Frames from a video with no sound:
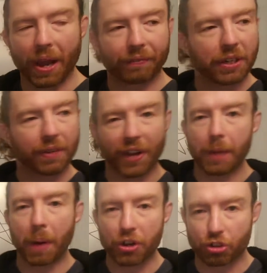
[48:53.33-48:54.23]
have to
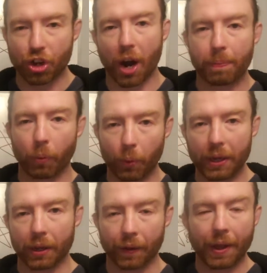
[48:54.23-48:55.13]
develop a sharp
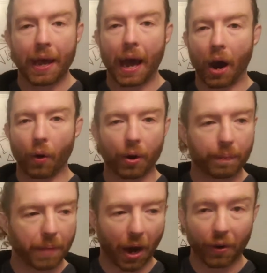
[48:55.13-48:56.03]
will.
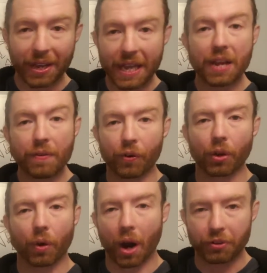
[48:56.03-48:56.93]
Our evil
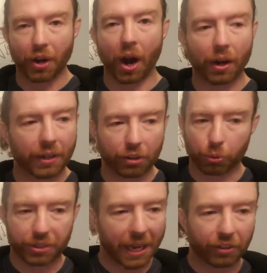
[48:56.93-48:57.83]
or our darkness
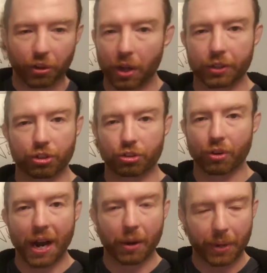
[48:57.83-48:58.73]
will take us all
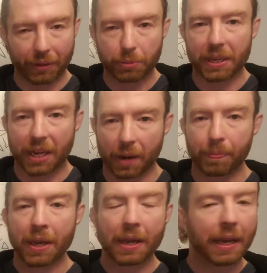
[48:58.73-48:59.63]
astray. We have to
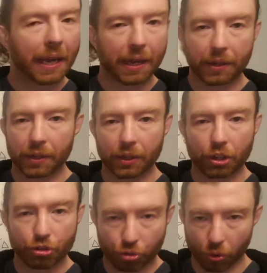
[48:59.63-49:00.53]
become in
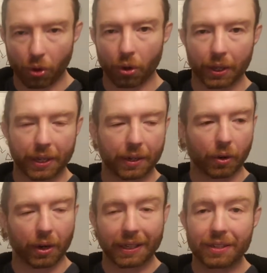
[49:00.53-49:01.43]
control,
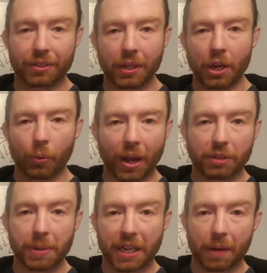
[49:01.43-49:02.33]
or at least we have
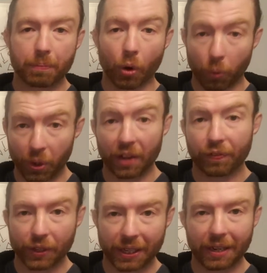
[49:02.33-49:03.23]
to become more
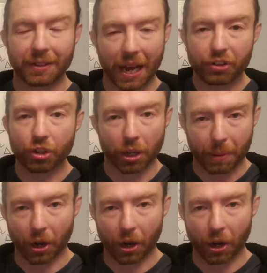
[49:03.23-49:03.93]
willful and intentional about